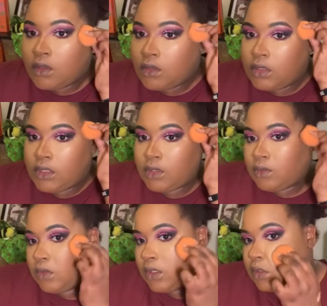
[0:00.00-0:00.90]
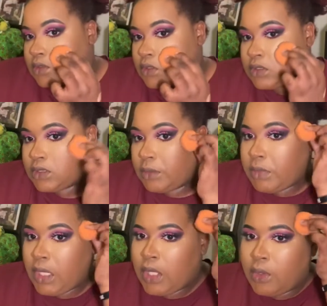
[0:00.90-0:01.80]
You know, like, just let me
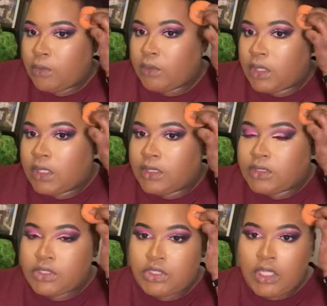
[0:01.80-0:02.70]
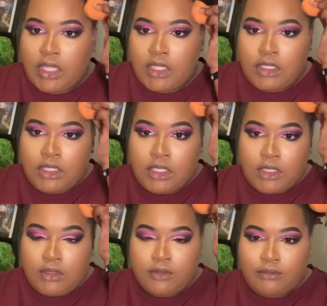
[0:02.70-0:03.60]
know. Like, let's chat in the,
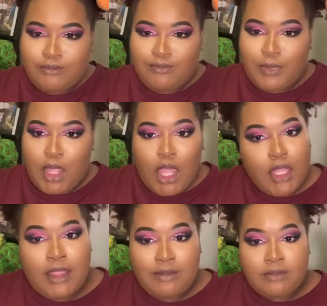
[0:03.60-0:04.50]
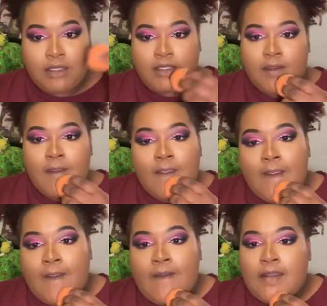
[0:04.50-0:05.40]
that was my chair.
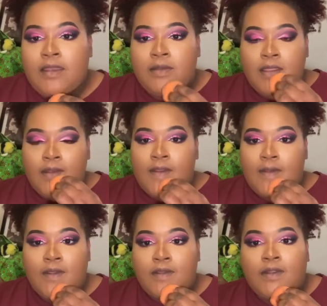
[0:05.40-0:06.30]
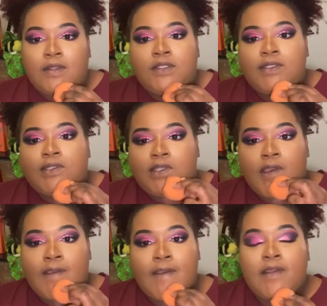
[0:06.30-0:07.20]
Let me know, you know, let's just
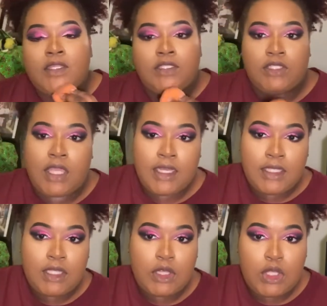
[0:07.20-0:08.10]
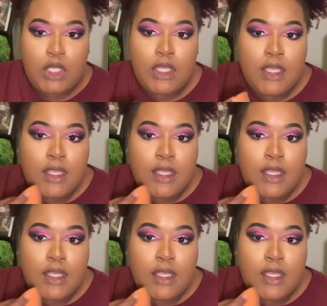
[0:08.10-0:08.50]
kind of chat in the